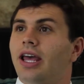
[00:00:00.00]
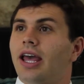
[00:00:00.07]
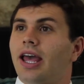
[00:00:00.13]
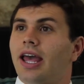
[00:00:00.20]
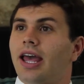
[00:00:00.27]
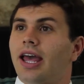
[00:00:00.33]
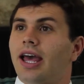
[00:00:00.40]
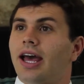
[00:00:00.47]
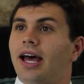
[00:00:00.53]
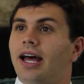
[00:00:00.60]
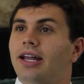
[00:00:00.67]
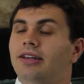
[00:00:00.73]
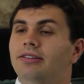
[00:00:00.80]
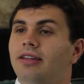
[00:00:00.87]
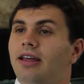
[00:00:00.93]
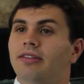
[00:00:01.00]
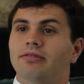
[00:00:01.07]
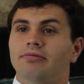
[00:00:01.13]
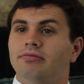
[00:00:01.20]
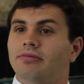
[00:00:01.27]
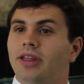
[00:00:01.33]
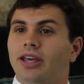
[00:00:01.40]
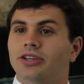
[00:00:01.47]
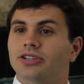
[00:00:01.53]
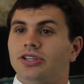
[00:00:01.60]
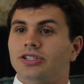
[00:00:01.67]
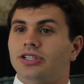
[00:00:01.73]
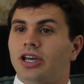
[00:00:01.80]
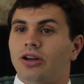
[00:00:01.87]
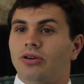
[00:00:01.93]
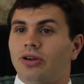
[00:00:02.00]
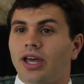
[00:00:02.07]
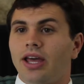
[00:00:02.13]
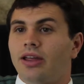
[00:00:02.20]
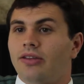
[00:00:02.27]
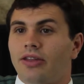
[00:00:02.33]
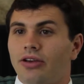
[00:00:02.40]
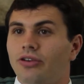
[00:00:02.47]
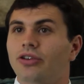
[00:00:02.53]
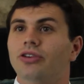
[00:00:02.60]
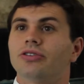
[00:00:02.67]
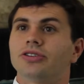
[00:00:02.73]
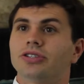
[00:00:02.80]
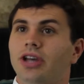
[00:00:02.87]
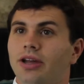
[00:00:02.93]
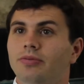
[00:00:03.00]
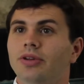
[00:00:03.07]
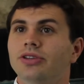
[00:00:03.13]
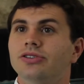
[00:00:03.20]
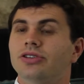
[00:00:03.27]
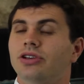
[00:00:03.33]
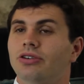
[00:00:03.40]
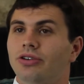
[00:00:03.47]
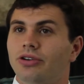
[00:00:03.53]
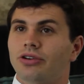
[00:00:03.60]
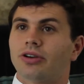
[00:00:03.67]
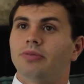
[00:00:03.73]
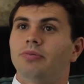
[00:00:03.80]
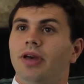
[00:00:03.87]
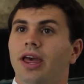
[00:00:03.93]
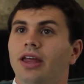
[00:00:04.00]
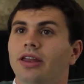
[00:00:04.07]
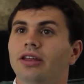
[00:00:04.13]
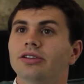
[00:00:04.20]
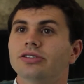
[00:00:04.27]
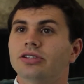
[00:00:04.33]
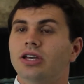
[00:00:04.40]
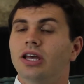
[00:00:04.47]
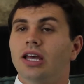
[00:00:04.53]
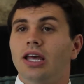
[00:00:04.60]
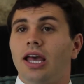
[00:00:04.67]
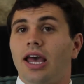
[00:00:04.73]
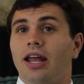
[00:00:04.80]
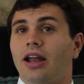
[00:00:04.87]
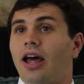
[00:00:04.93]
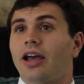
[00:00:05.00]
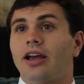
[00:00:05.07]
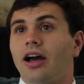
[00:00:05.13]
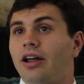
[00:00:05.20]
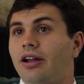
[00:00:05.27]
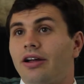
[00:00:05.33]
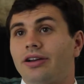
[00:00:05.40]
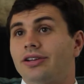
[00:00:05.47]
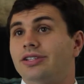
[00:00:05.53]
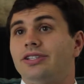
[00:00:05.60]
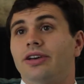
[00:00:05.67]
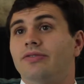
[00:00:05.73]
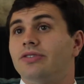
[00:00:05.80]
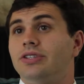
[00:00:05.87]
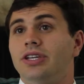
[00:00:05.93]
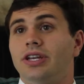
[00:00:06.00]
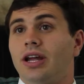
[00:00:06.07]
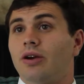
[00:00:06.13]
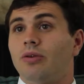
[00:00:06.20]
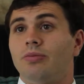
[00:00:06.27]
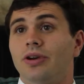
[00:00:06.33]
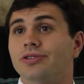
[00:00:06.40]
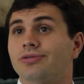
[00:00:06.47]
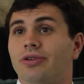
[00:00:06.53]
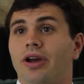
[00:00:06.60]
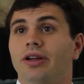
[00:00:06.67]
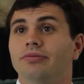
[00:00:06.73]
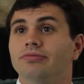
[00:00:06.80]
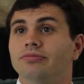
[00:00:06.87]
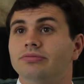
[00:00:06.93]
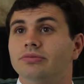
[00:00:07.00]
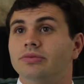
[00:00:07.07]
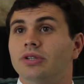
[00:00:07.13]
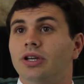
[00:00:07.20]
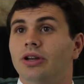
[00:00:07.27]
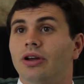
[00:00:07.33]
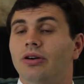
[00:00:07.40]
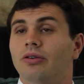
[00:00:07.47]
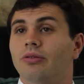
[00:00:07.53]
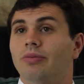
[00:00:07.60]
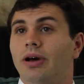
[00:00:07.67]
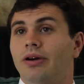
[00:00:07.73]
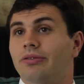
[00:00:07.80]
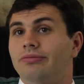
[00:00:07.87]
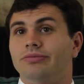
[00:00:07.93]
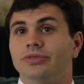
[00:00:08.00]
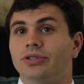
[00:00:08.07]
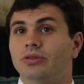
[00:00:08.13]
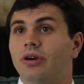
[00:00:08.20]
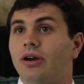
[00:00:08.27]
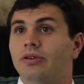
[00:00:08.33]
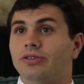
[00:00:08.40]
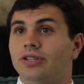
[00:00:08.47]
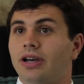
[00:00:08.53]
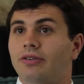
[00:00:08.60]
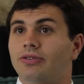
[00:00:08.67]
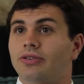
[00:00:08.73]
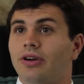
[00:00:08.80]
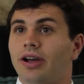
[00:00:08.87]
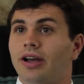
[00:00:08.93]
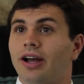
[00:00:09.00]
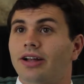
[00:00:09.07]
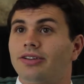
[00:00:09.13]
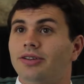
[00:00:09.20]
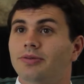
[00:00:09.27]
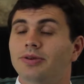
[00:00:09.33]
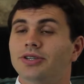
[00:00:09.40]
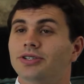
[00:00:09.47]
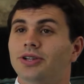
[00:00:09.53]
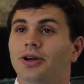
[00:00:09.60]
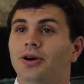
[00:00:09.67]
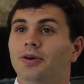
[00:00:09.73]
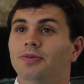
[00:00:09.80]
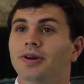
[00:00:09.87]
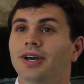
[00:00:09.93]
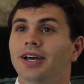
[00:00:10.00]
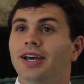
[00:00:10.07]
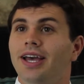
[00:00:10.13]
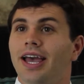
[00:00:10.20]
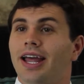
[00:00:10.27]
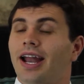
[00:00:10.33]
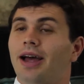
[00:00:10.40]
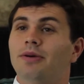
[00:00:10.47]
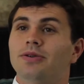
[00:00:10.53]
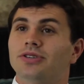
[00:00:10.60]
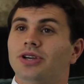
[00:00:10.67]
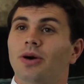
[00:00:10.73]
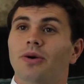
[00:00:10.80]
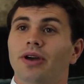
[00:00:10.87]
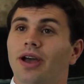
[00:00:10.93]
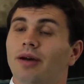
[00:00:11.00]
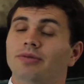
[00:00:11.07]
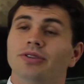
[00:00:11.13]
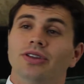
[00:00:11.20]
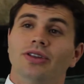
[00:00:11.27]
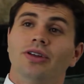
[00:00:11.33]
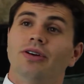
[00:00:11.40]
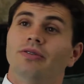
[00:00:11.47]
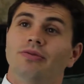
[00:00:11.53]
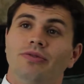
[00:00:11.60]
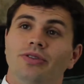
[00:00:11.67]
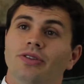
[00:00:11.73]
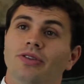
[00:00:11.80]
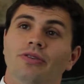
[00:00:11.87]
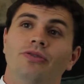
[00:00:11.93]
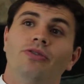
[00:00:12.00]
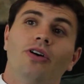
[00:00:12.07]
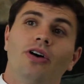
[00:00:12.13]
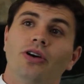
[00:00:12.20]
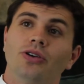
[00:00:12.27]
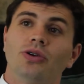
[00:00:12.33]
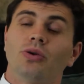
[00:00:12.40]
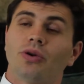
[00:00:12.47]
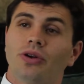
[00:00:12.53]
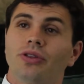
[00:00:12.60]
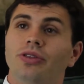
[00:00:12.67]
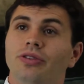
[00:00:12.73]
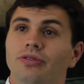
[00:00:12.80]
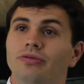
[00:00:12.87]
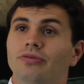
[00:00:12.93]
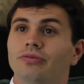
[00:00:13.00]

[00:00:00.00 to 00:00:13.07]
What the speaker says: and then they just said, okay, and here are your assignments, here are your companions, and I got on a 17-hour bus ride, you know, about 2 hours after I got to the mission home, and I was going up to the far north